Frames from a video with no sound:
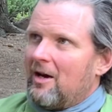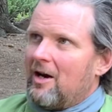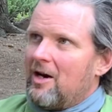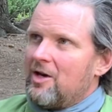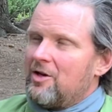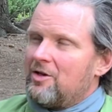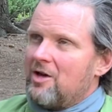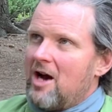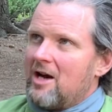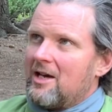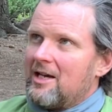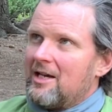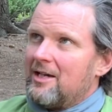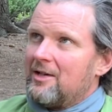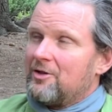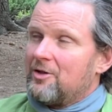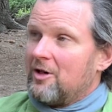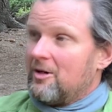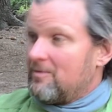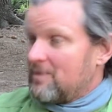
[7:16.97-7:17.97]
Are you talking in
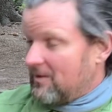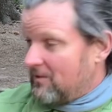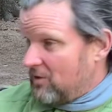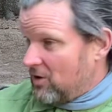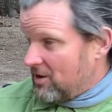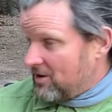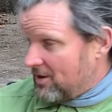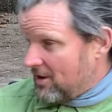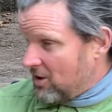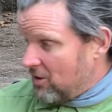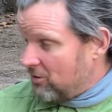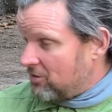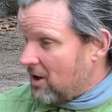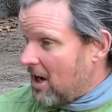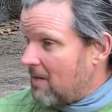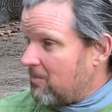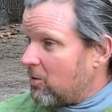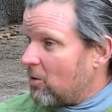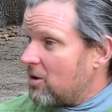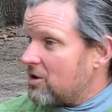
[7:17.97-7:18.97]
terms of just the
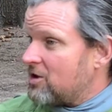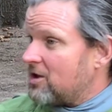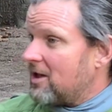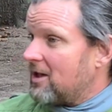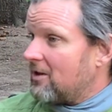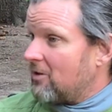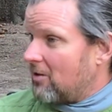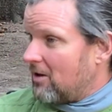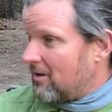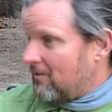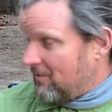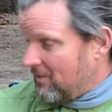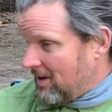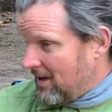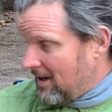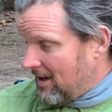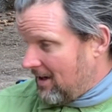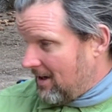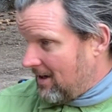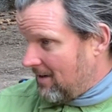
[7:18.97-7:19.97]
Utah portion or
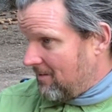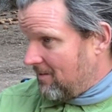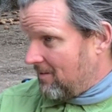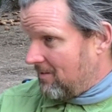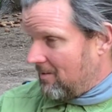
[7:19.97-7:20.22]
the